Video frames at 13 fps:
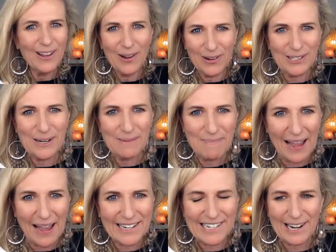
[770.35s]
who's an
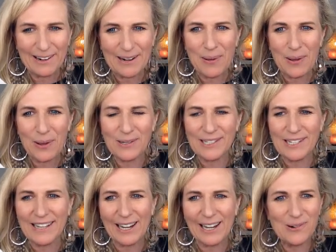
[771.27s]
imaginary
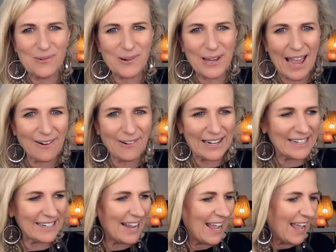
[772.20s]
person they call
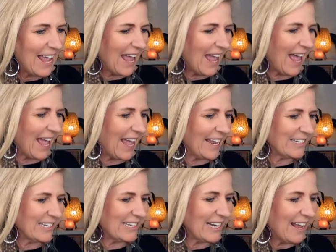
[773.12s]
Karen,
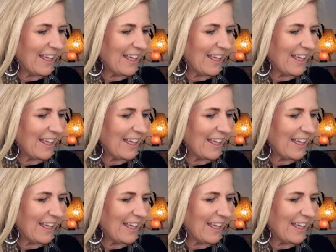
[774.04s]
and